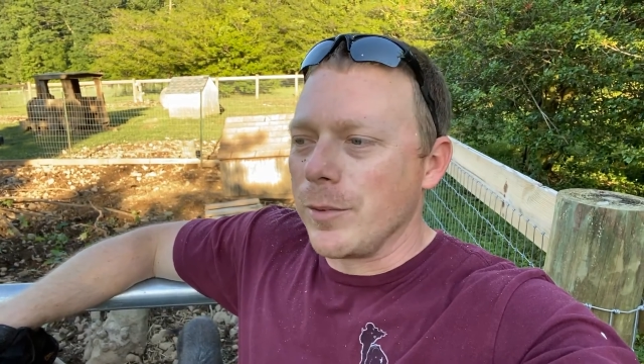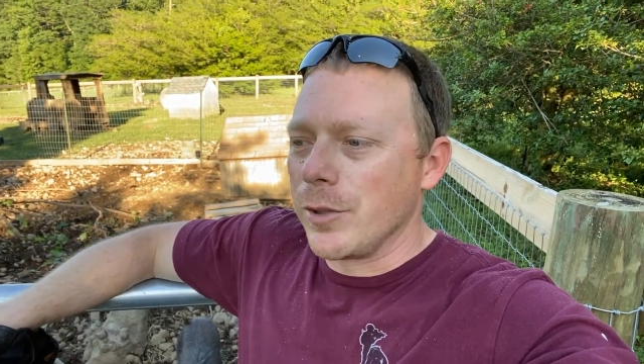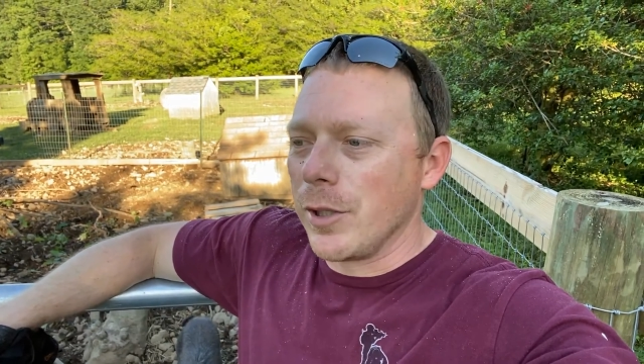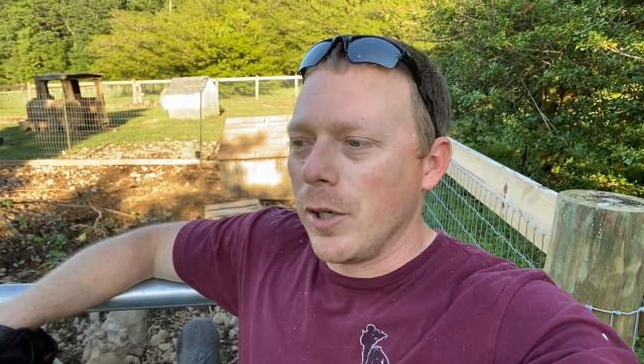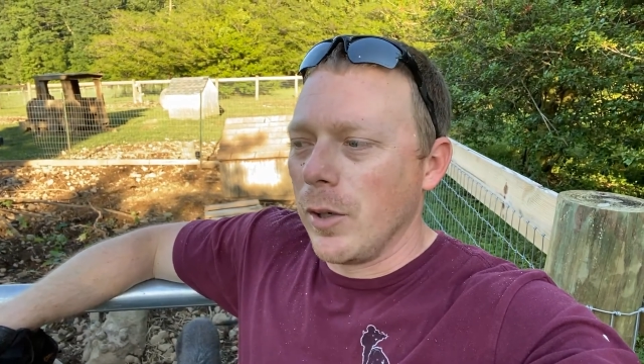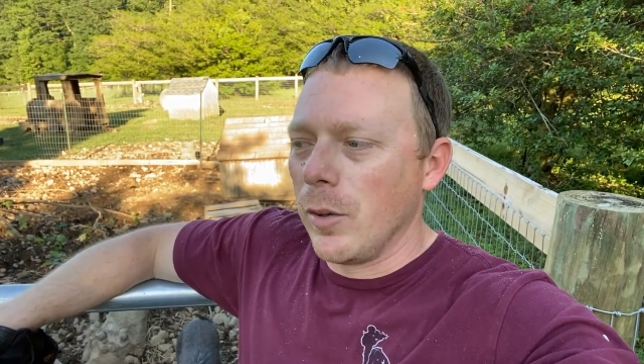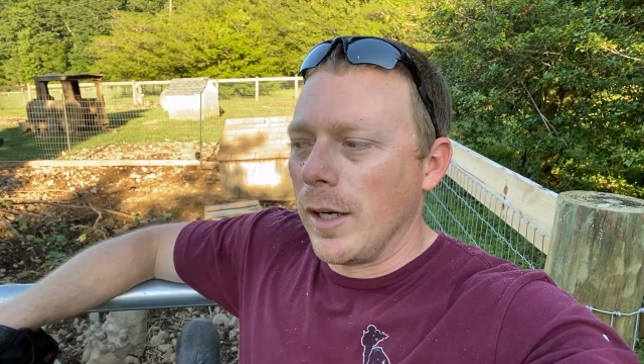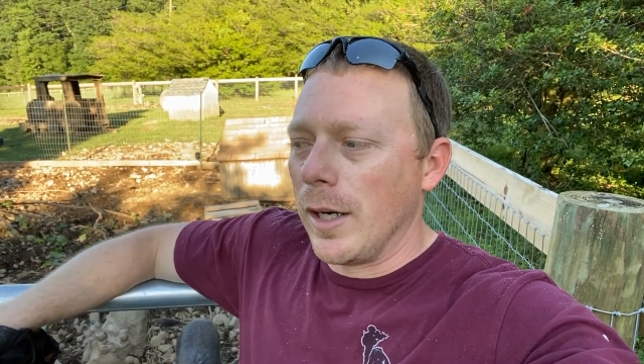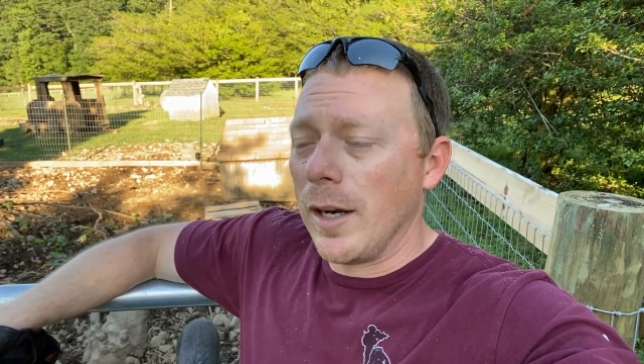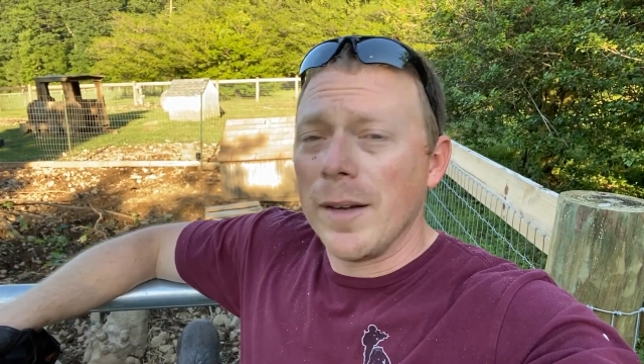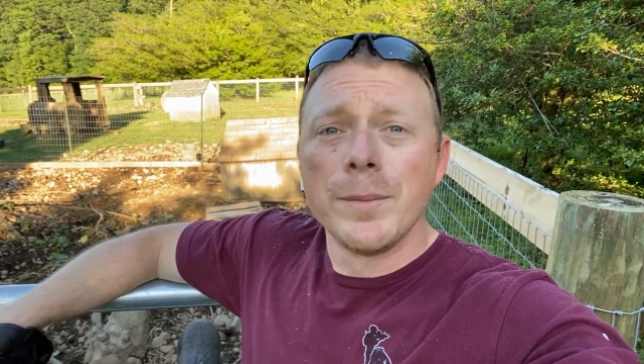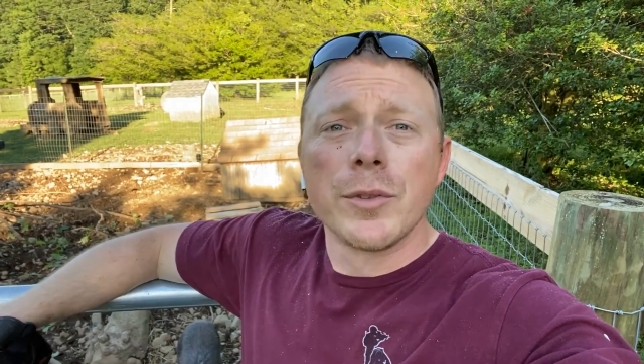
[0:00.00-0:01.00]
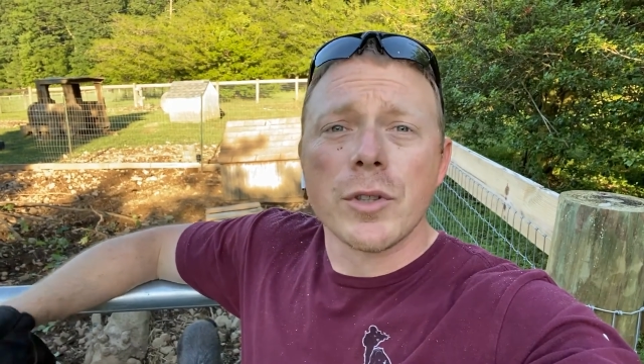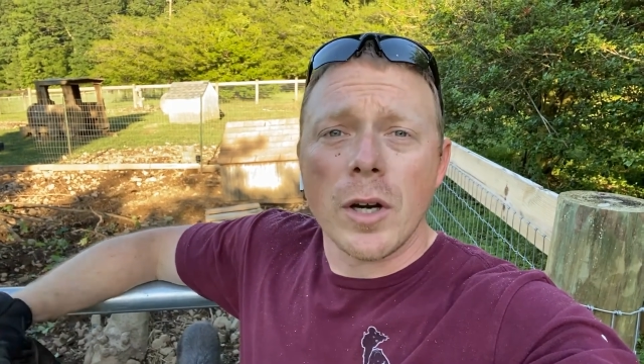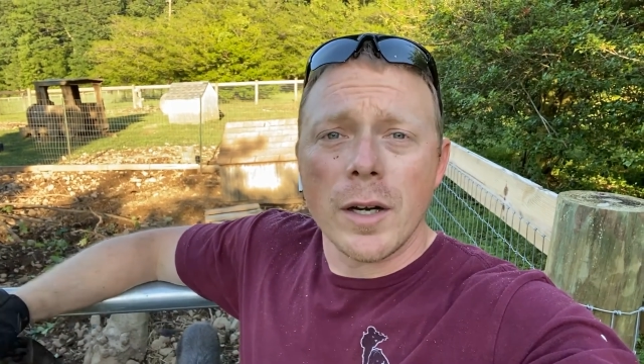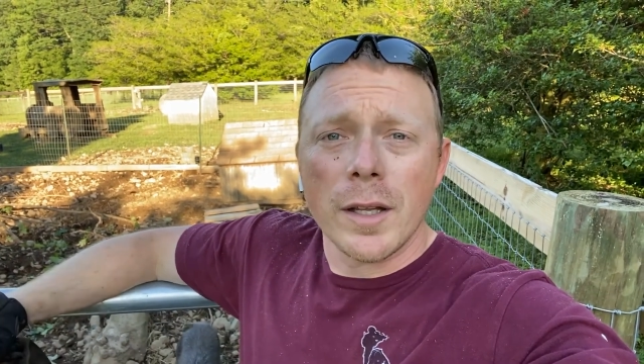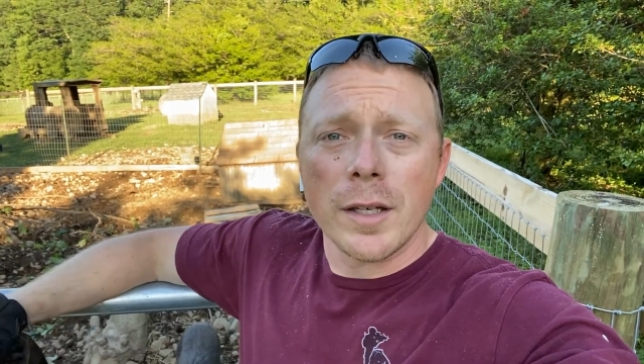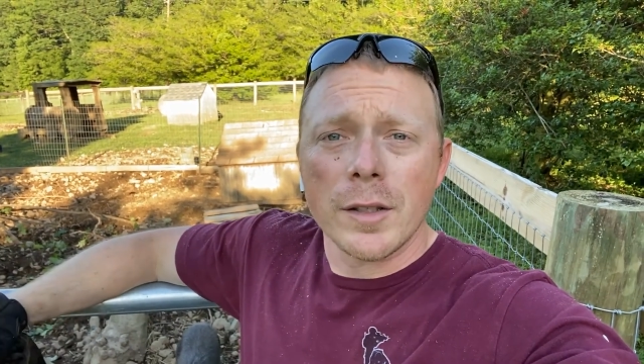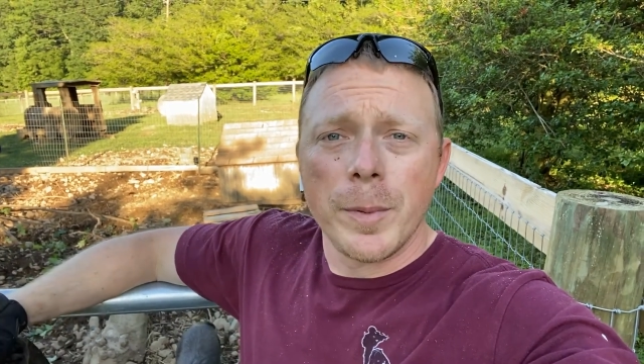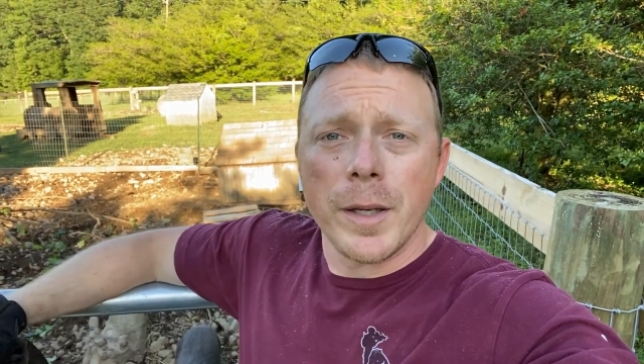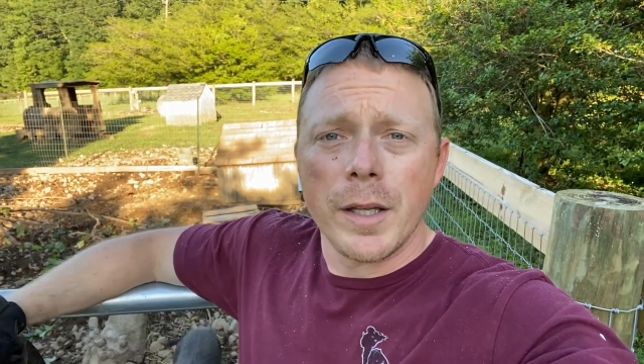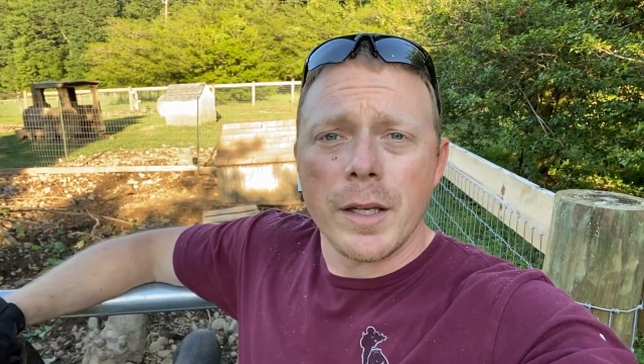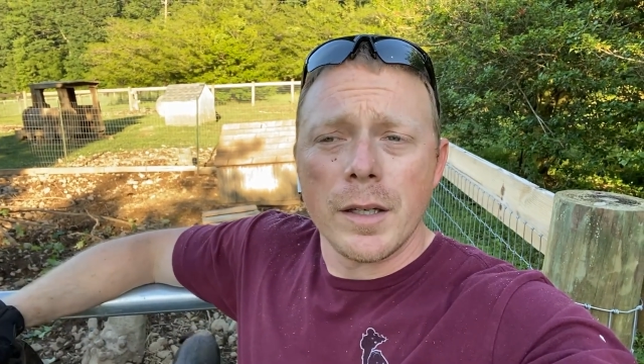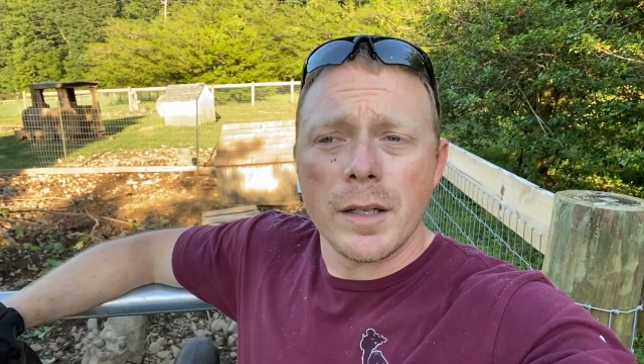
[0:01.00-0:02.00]
So I'm sorry that it's
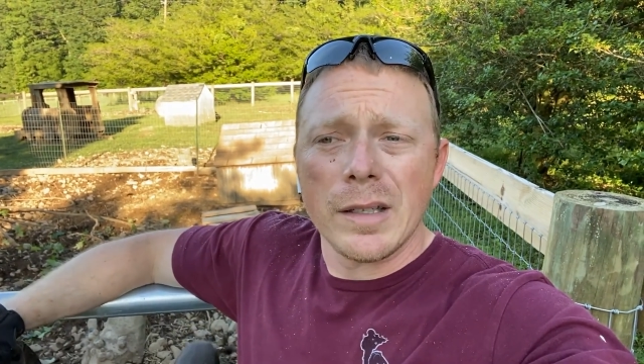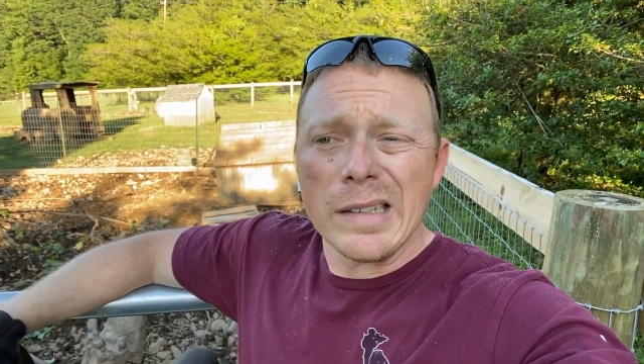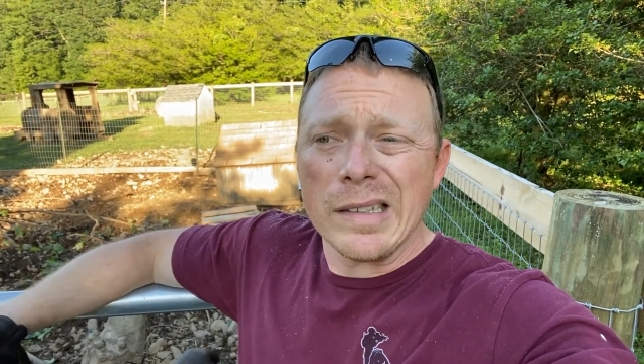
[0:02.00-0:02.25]
been